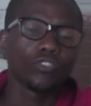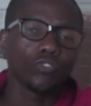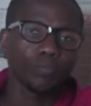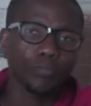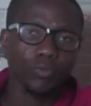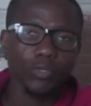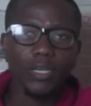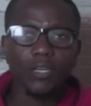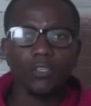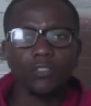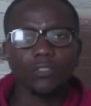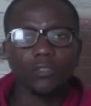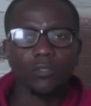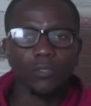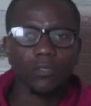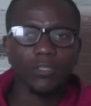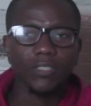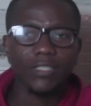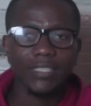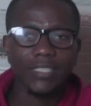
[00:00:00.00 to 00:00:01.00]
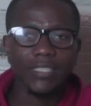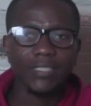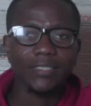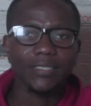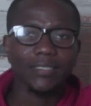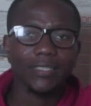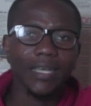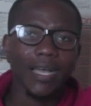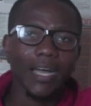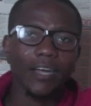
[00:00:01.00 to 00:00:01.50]
you put out your
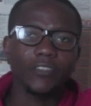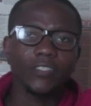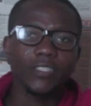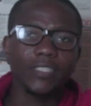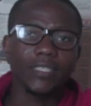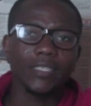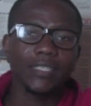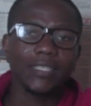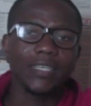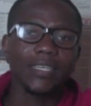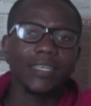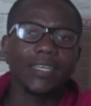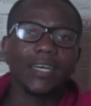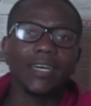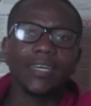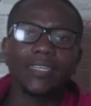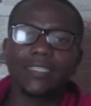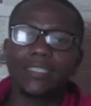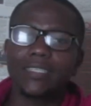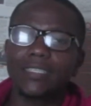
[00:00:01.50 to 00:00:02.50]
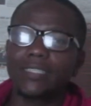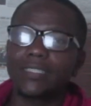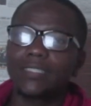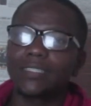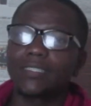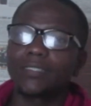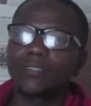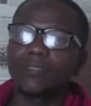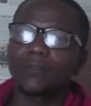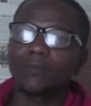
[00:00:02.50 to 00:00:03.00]
content out there. And
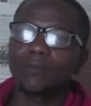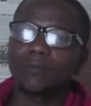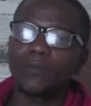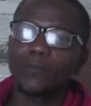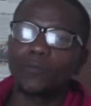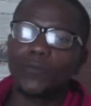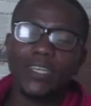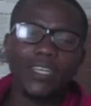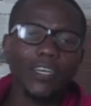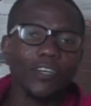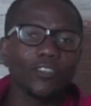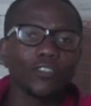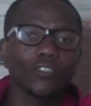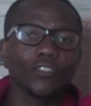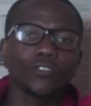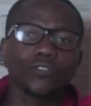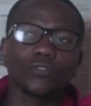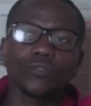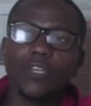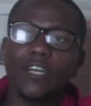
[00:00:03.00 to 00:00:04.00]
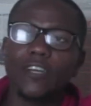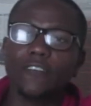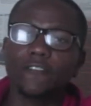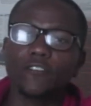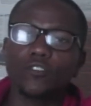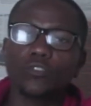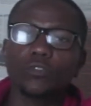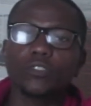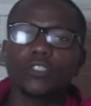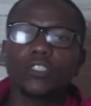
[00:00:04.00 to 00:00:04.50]
then whether or not you
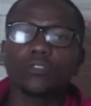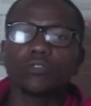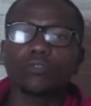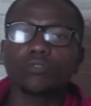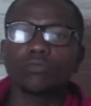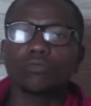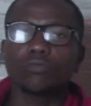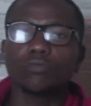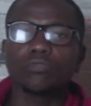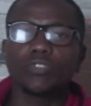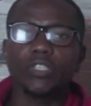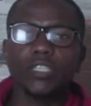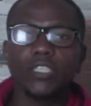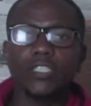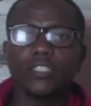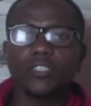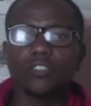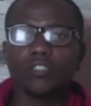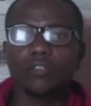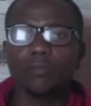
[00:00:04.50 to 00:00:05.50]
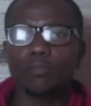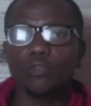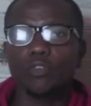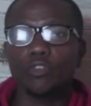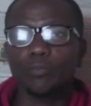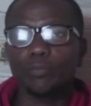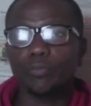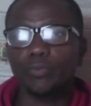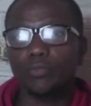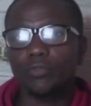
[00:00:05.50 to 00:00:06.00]
have chosen to release your
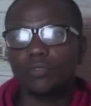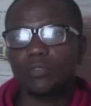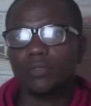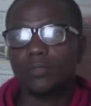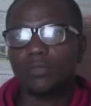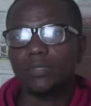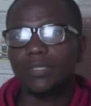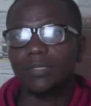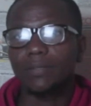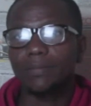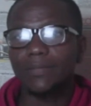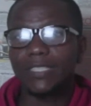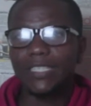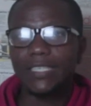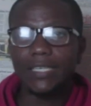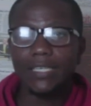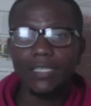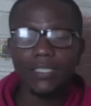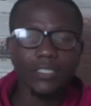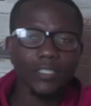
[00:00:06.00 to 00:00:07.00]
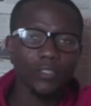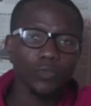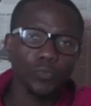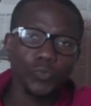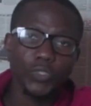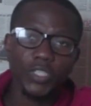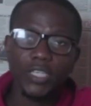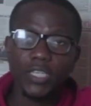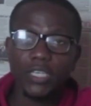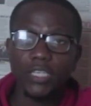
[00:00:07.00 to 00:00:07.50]
blog post daily,
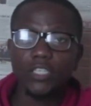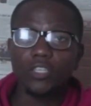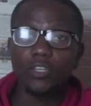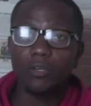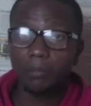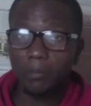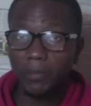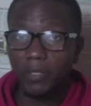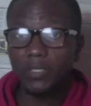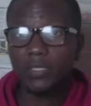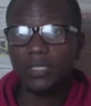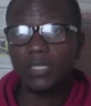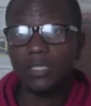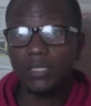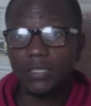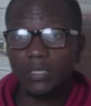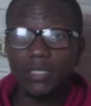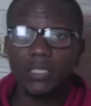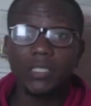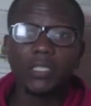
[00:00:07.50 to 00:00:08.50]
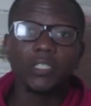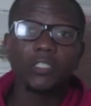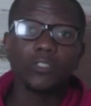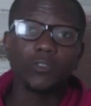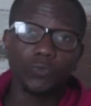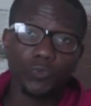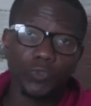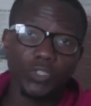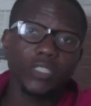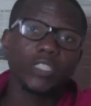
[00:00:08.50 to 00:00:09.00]
weekly or monthly,
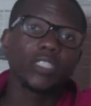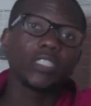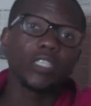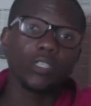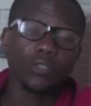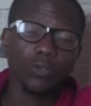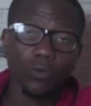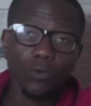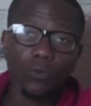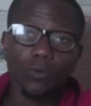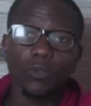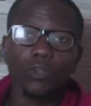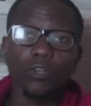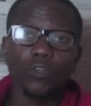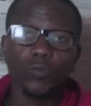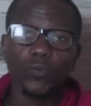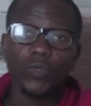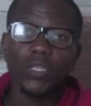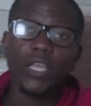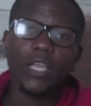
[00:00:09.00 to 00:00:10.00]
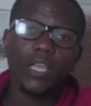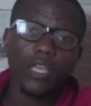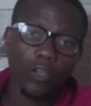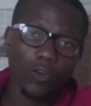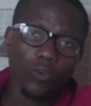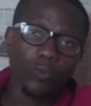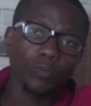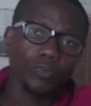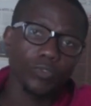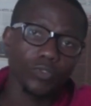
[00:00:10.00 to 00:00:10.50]
reading a whole lot will
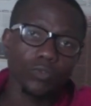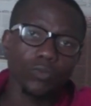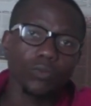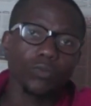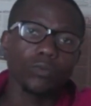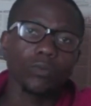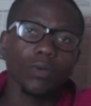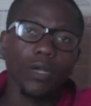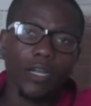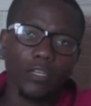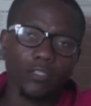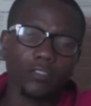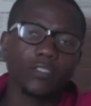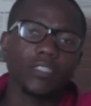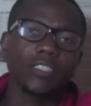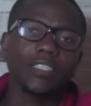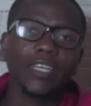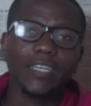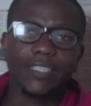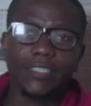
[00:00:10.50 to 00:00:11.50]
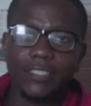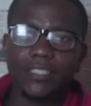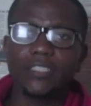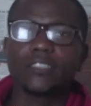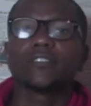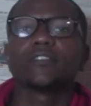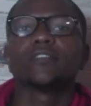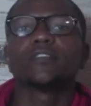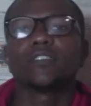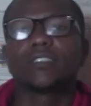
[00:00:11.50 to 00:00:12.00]
help you actually
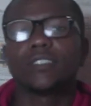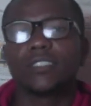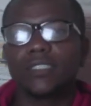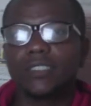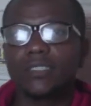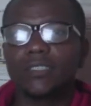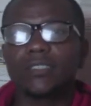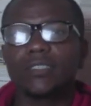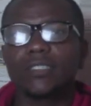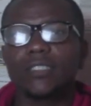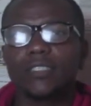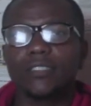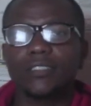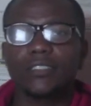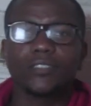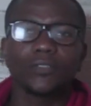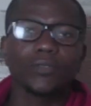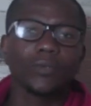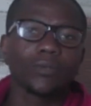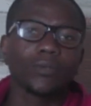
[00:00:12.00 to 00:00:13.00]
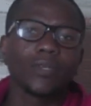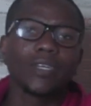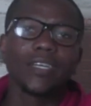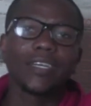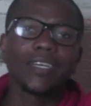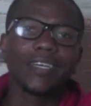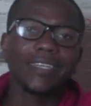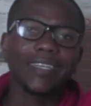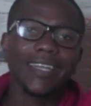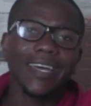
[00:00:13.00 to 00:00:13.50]
achieve these things. So
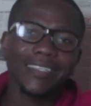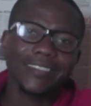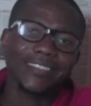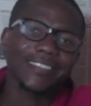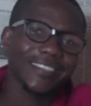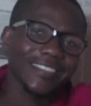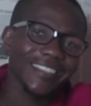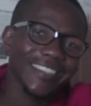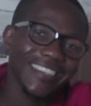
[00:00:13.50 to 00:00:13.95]
that's